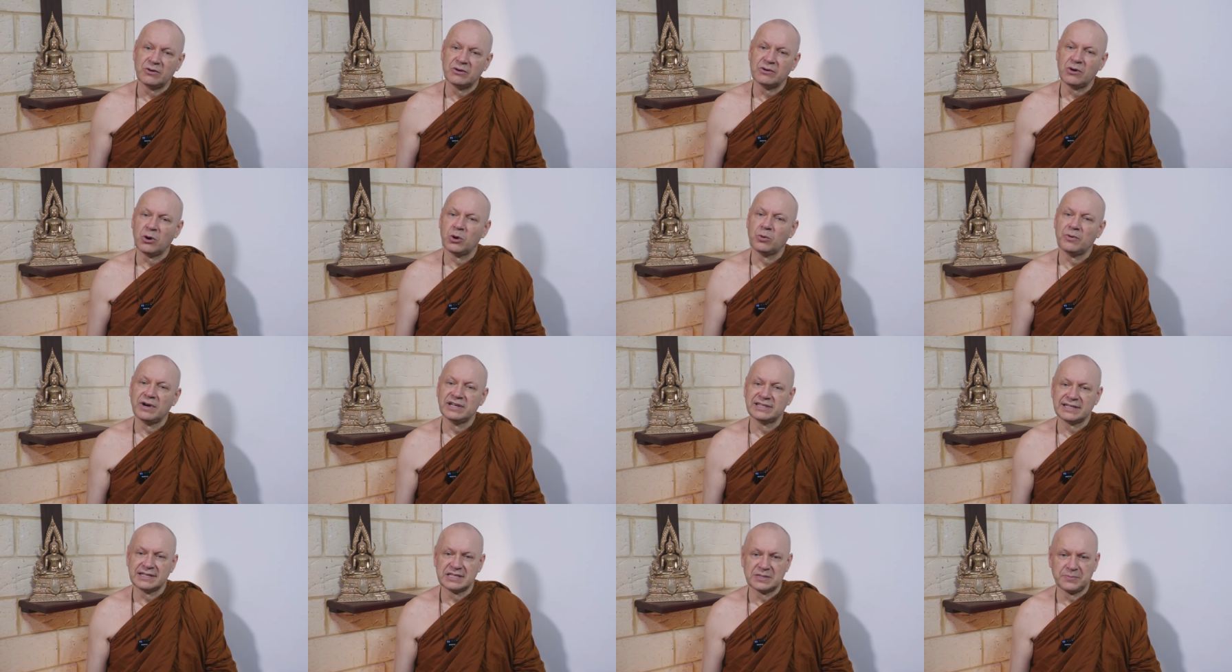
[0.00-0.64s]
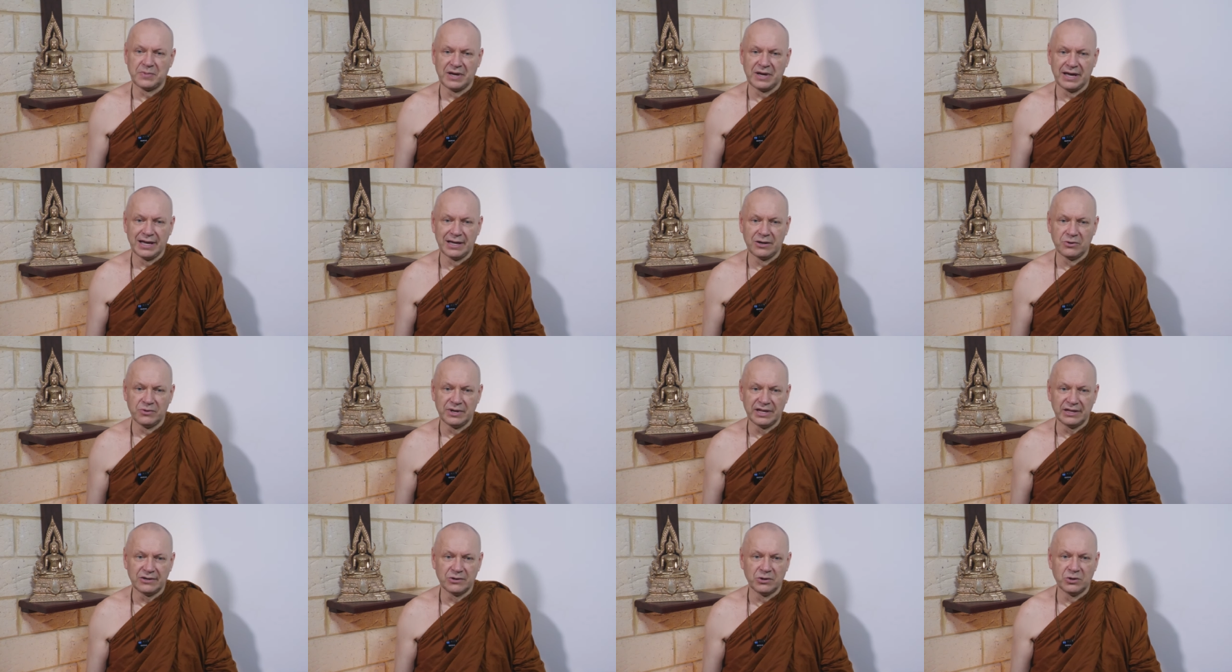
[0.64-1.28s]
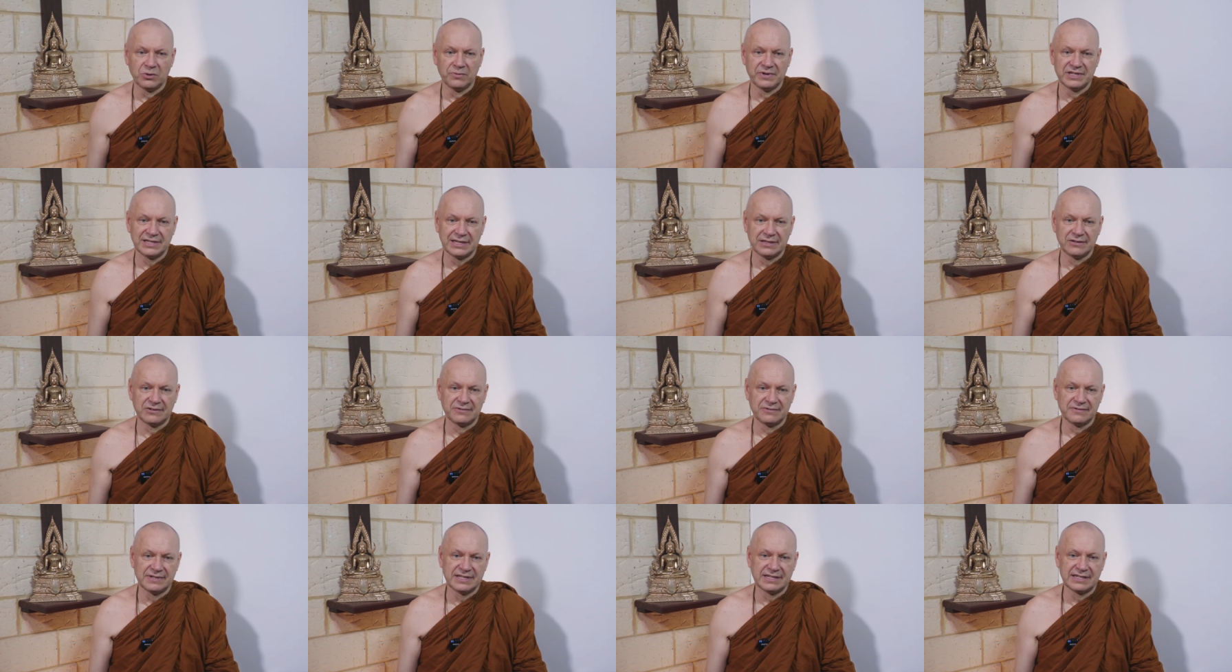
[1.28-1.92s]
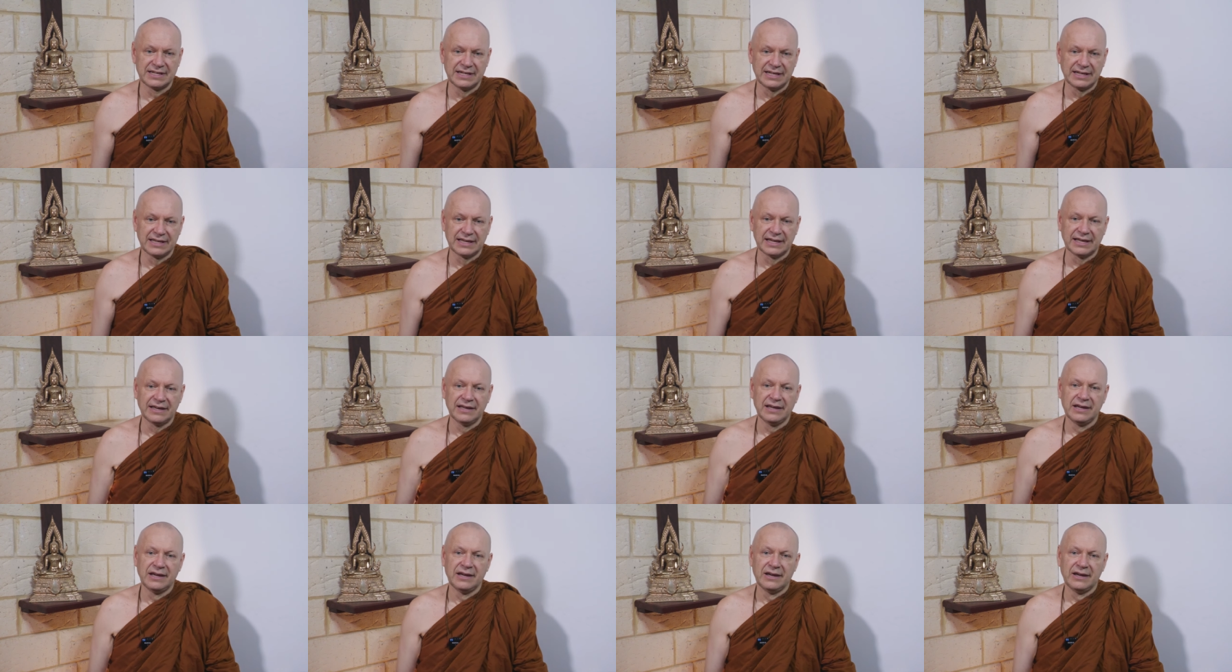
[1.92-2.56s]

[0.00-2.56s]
always inspiring, always interesting, uh,